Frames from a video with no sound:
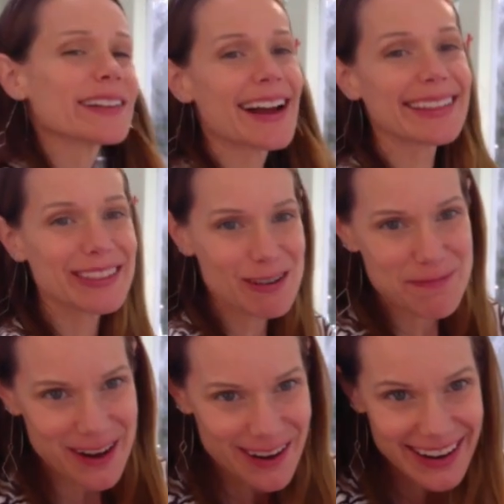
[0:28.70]
glad
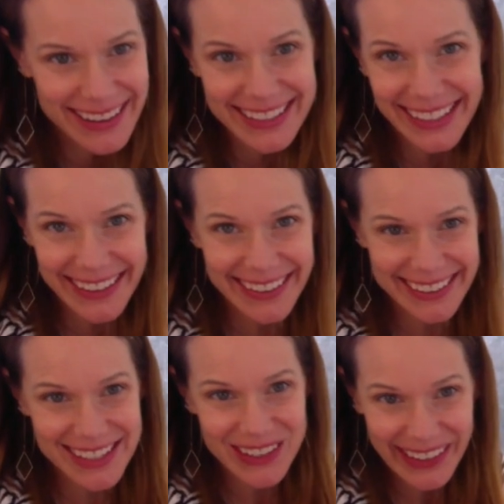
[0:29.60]
third period is here
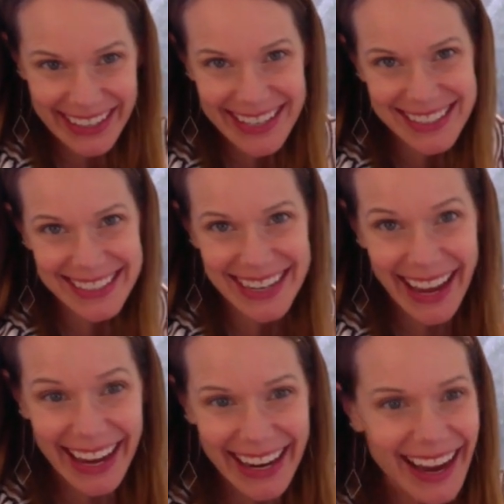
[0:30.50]
to join us
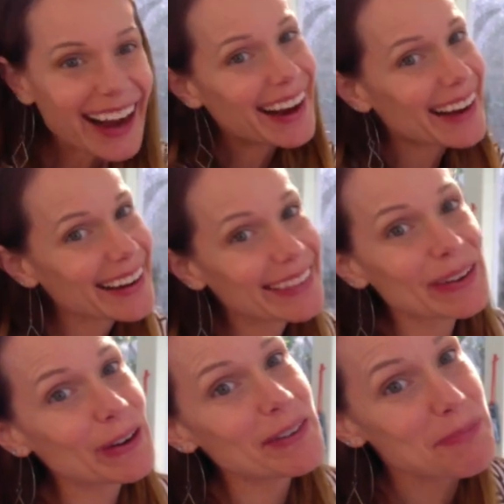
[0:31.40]
today. Hi,
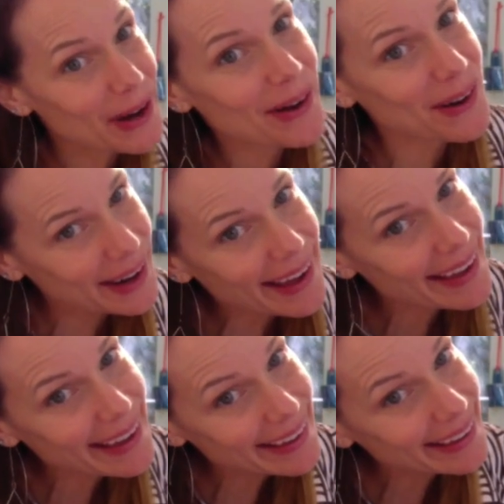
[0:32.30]
third period.
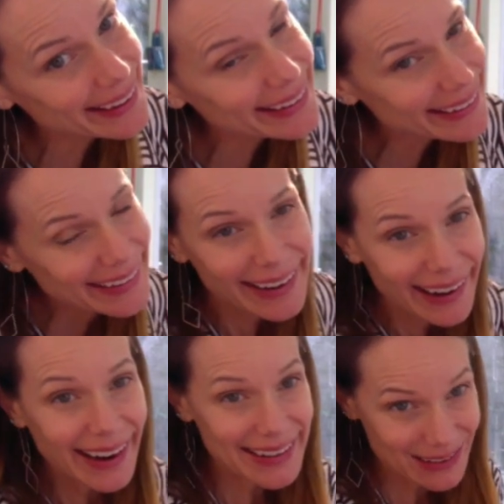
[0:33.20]

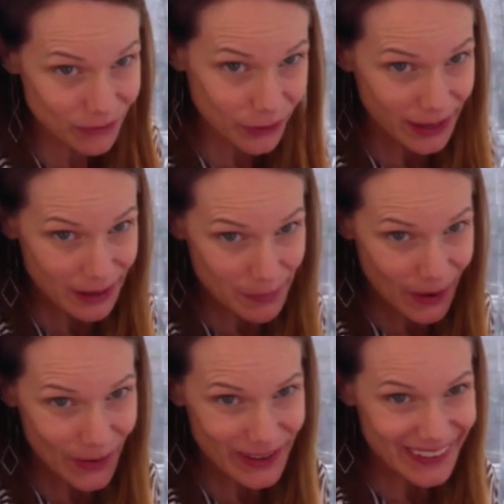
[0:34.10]
I didn't forget
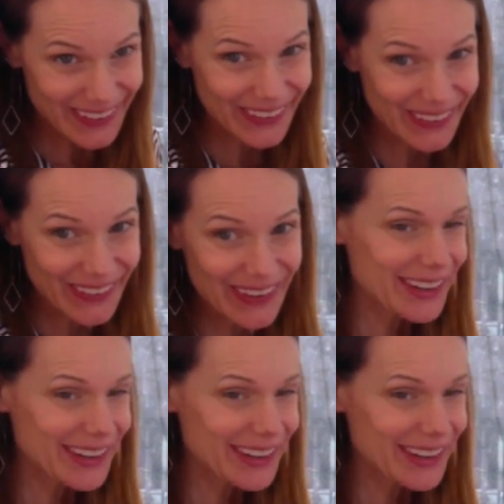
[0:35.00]
about you.